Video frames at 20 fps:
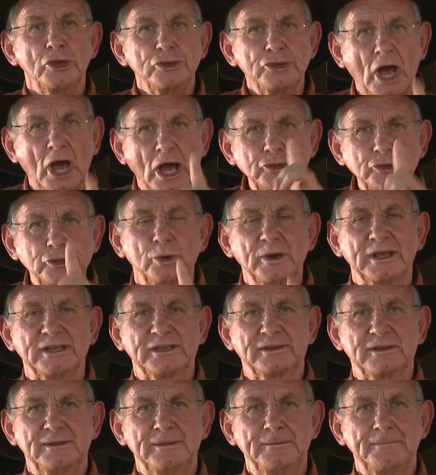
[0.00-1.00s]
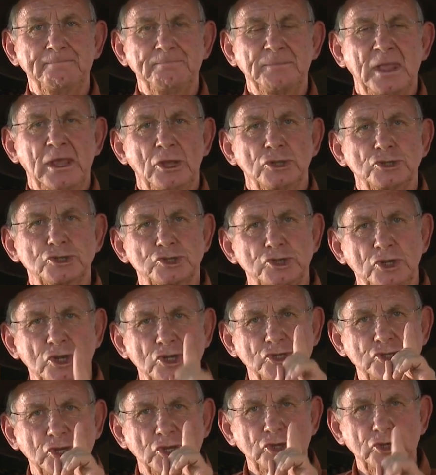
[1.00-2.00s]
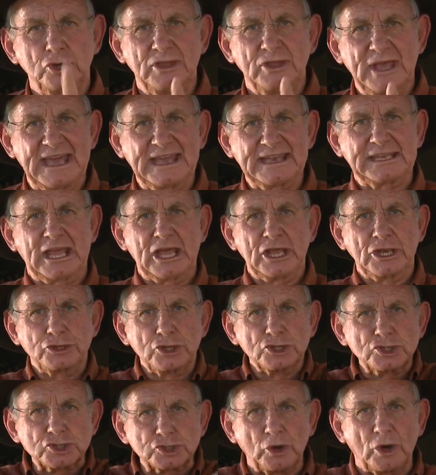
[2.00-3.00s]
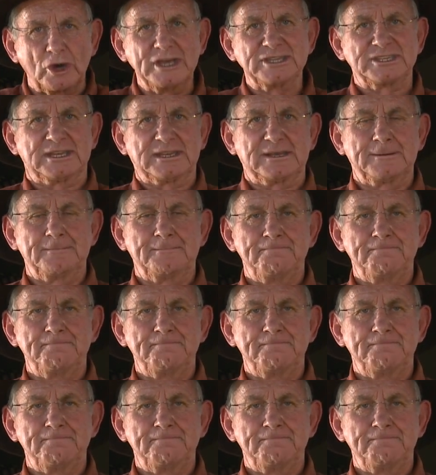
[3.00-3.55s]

Don't do it. As soon as you do that, it destroys it.